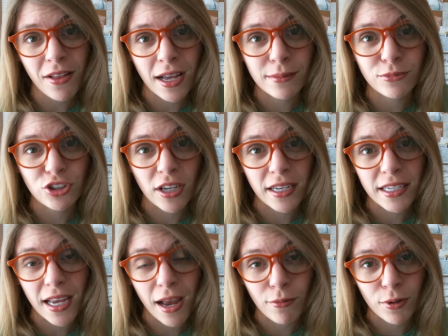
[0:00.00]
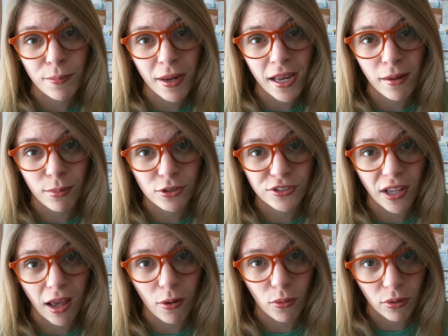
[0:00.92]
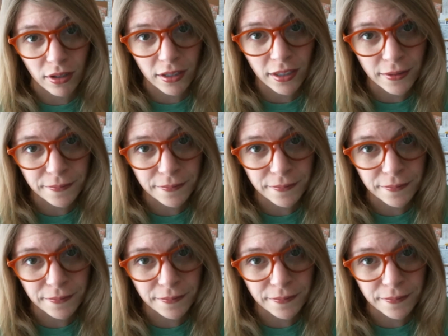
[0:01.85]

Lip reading: I'm jenny@repayable.org.